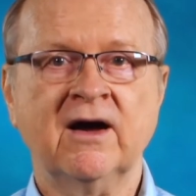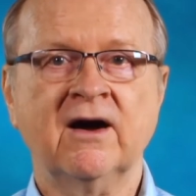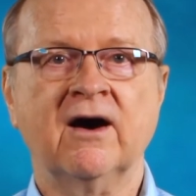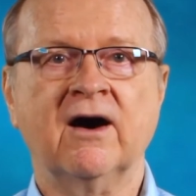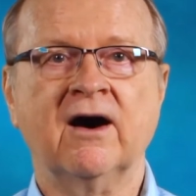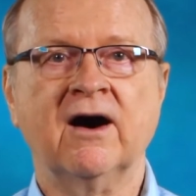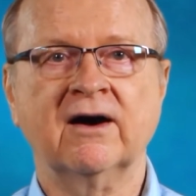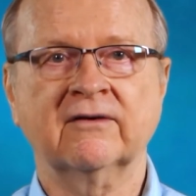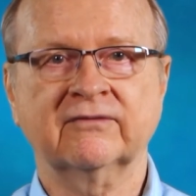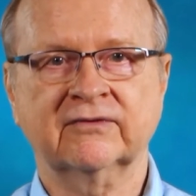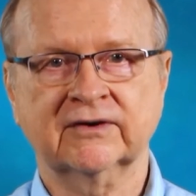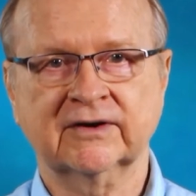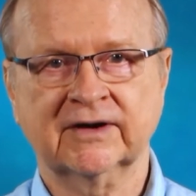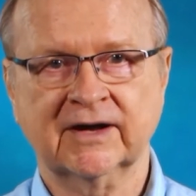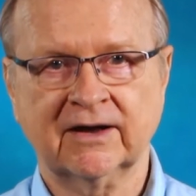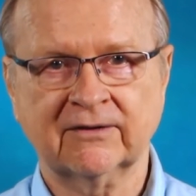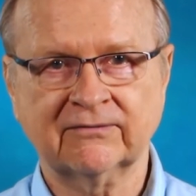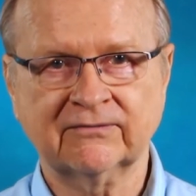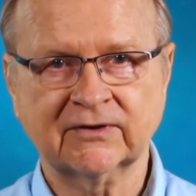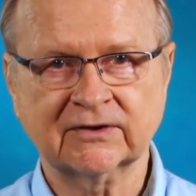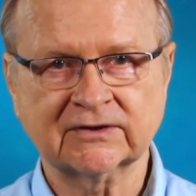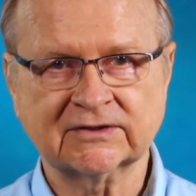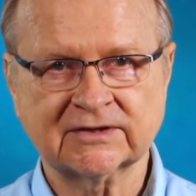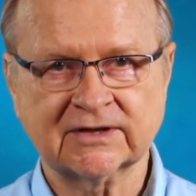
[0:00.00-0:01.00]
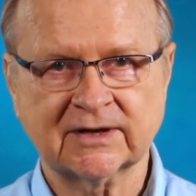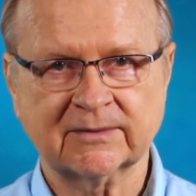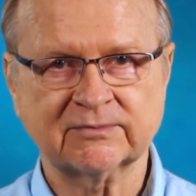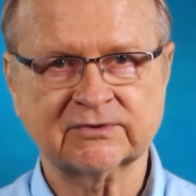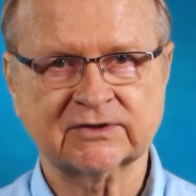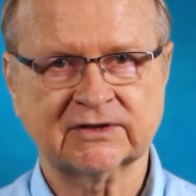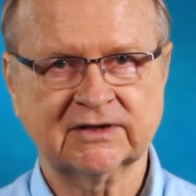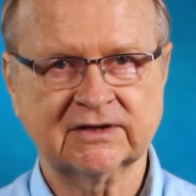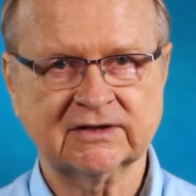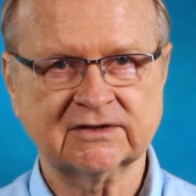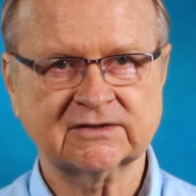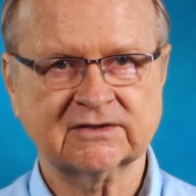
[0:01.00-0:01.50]
Offer helpful tips
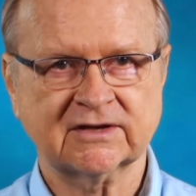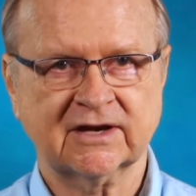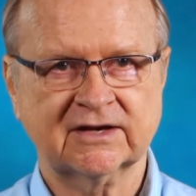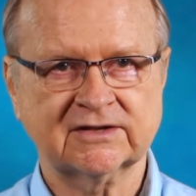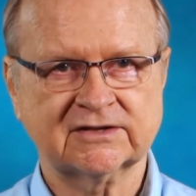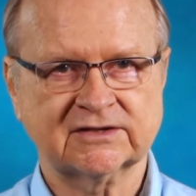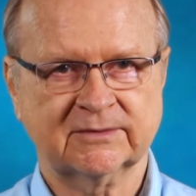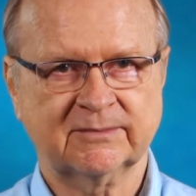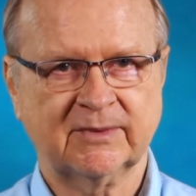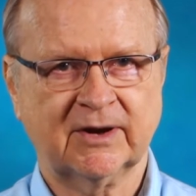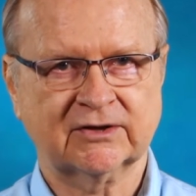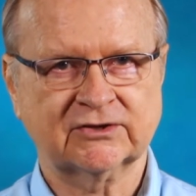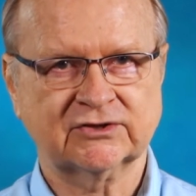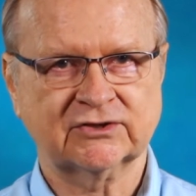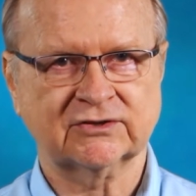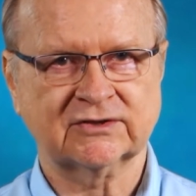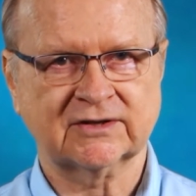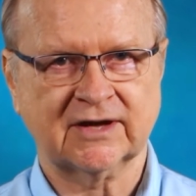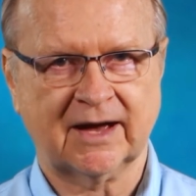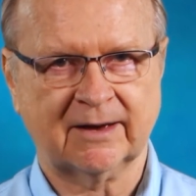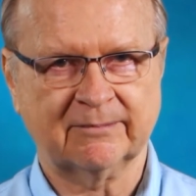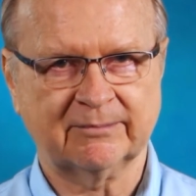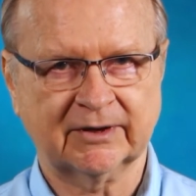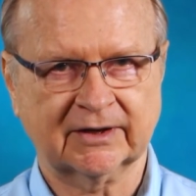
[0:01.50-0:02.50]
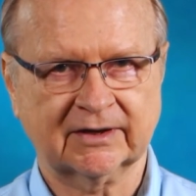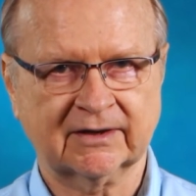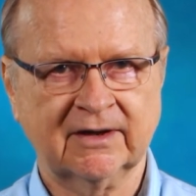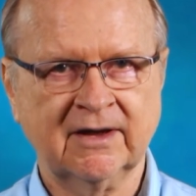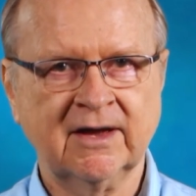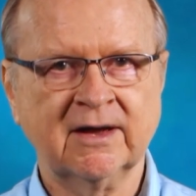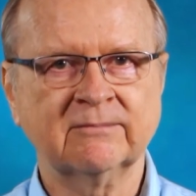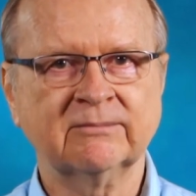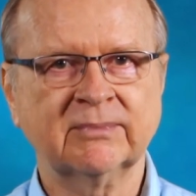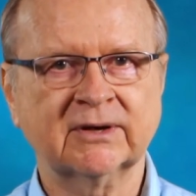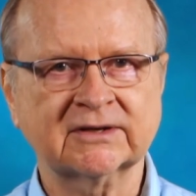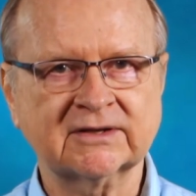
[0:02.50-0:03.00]
and insights about your topic,
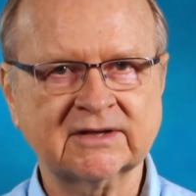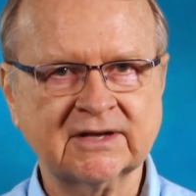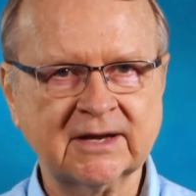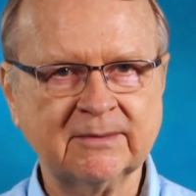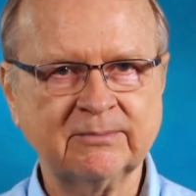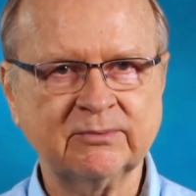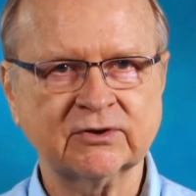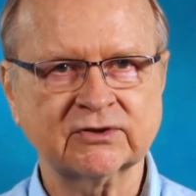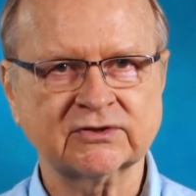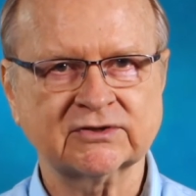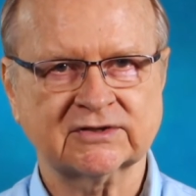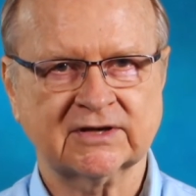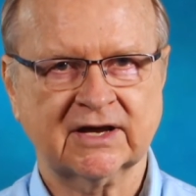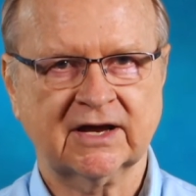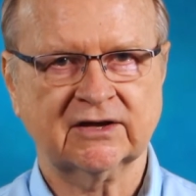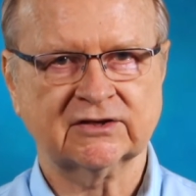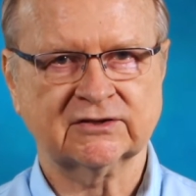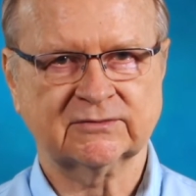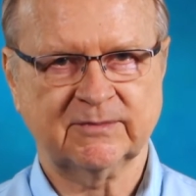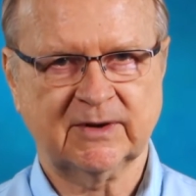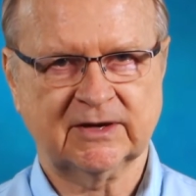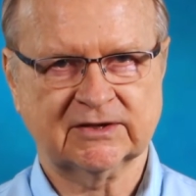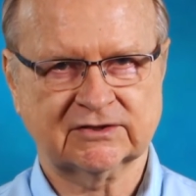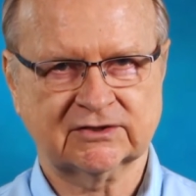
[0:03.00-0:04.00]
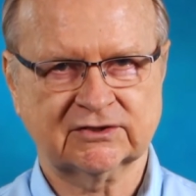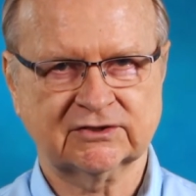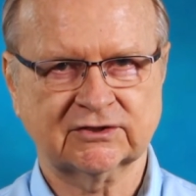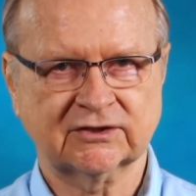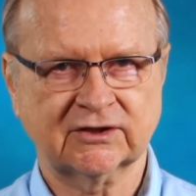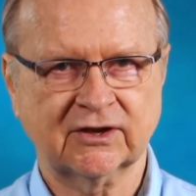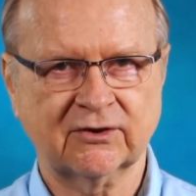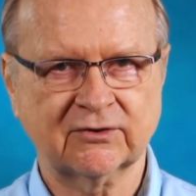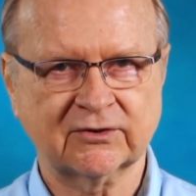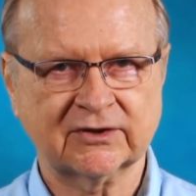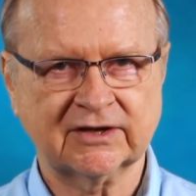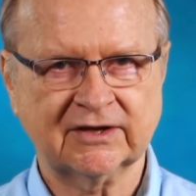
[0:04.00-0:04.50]
but keep your sales message
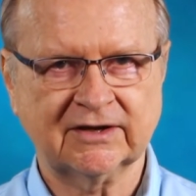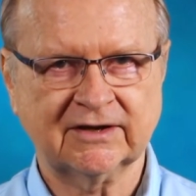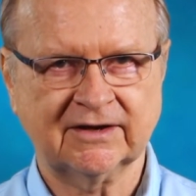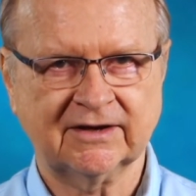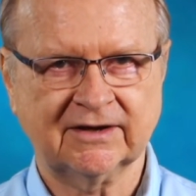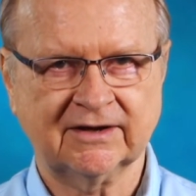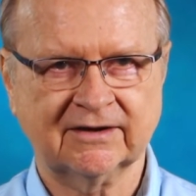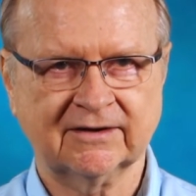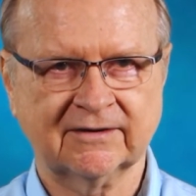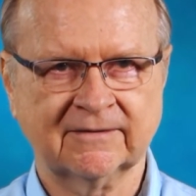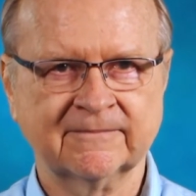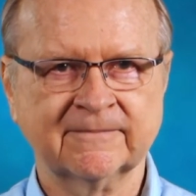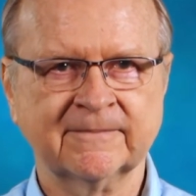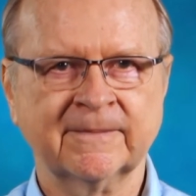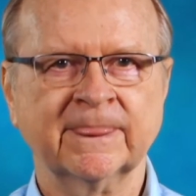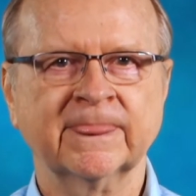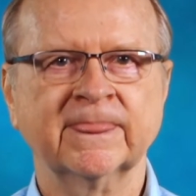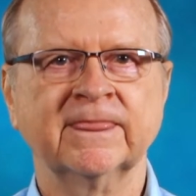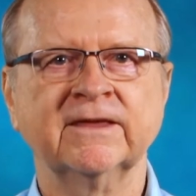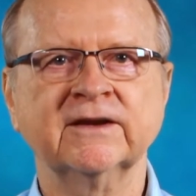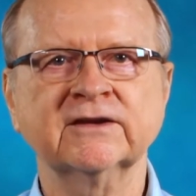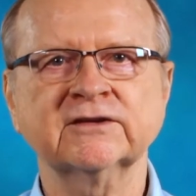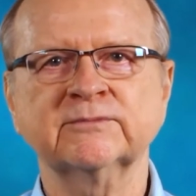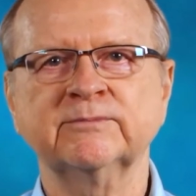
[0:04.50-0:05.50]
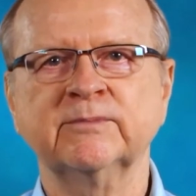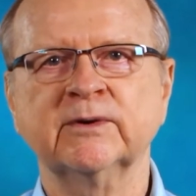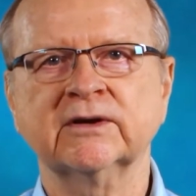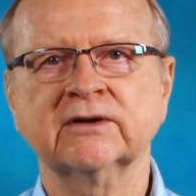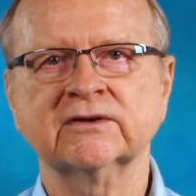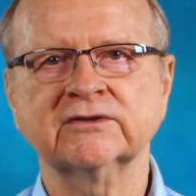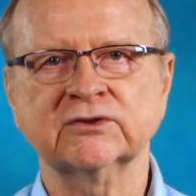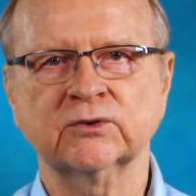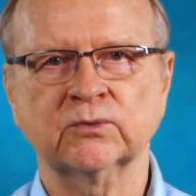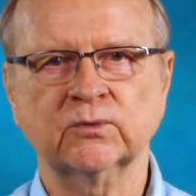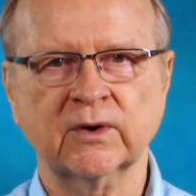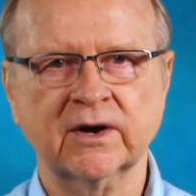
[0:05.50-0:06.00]
low-key. This
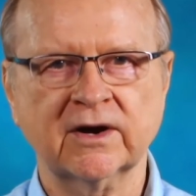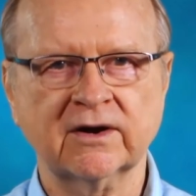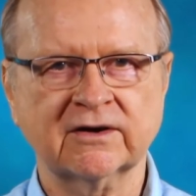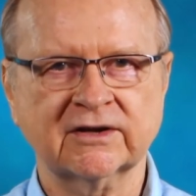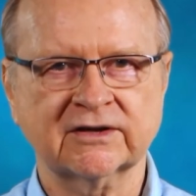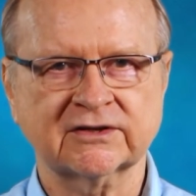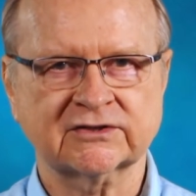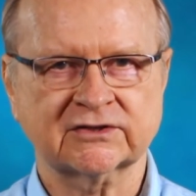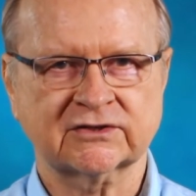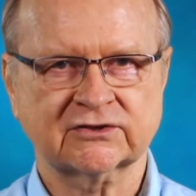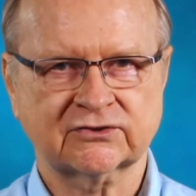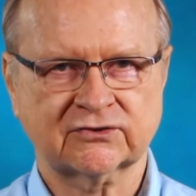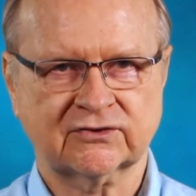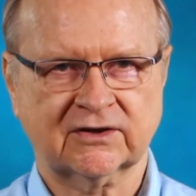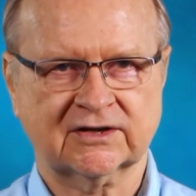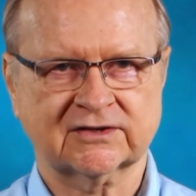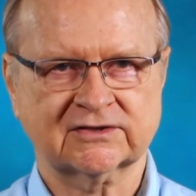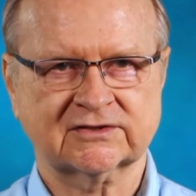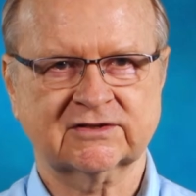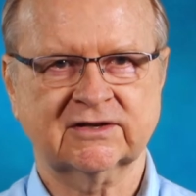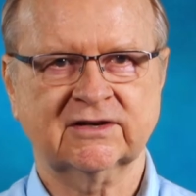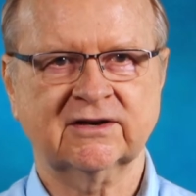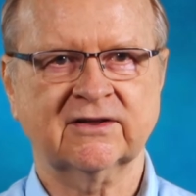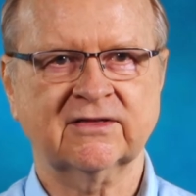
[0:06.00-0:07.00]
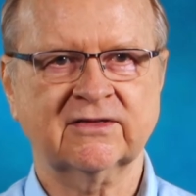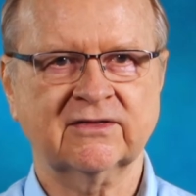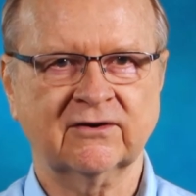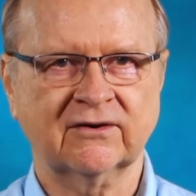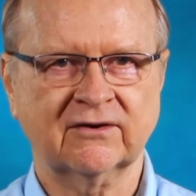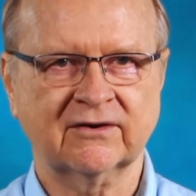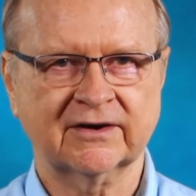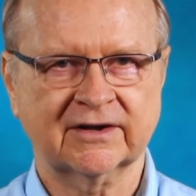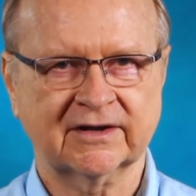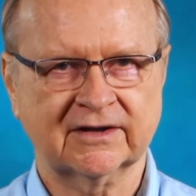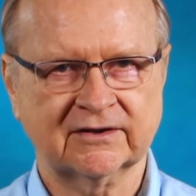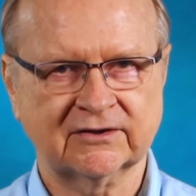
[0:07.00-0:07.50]
builds awareness, trust, and
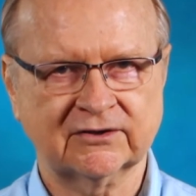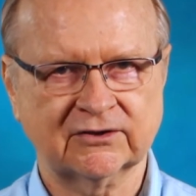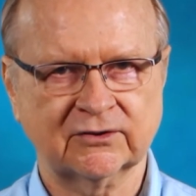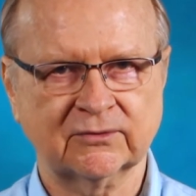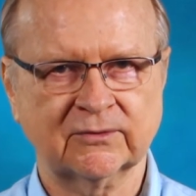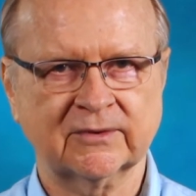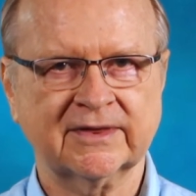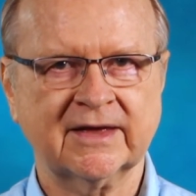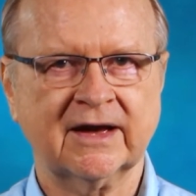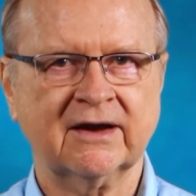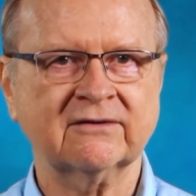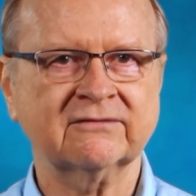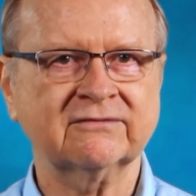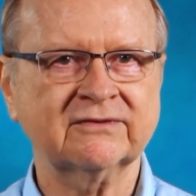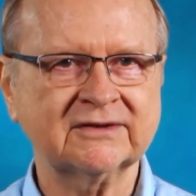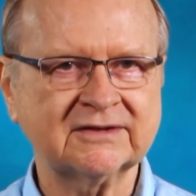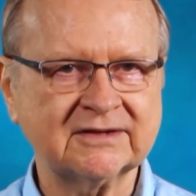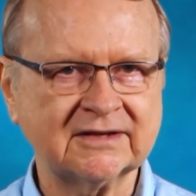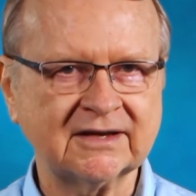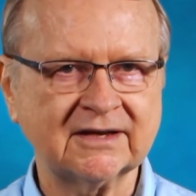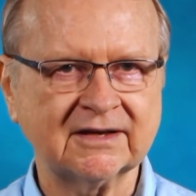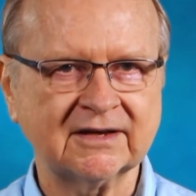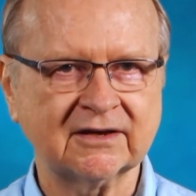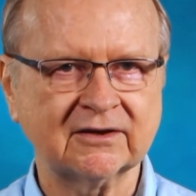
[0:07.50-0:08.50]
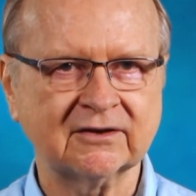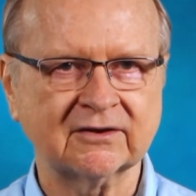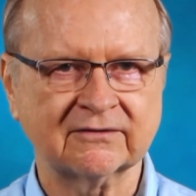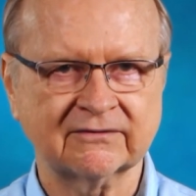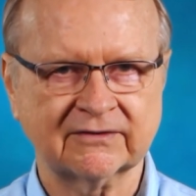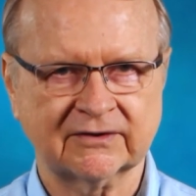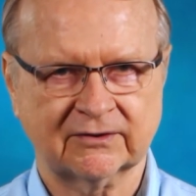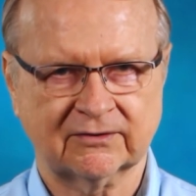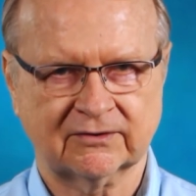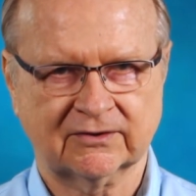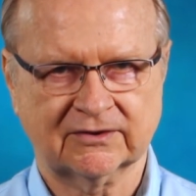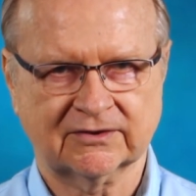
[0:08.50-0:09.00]
authority in you without fatiguing your
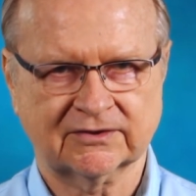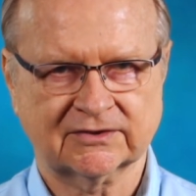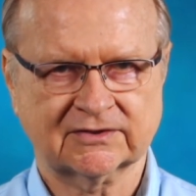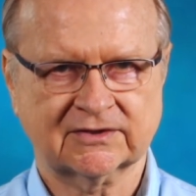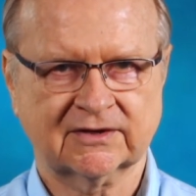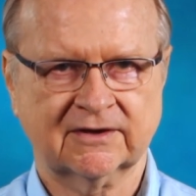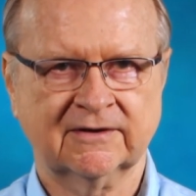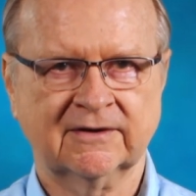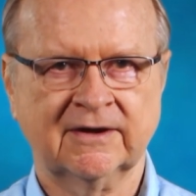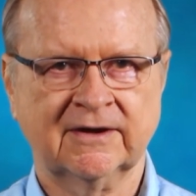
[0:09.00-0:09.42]
viewers.